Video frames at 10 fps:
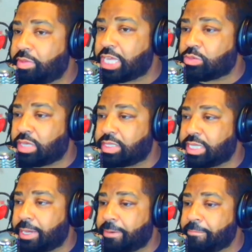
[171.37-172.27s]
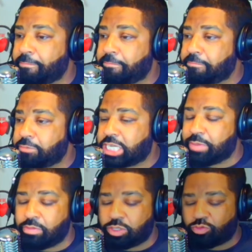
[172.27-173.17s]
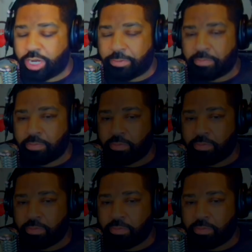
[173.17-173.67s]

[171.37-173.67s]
That's what I'm saying. Statement was written.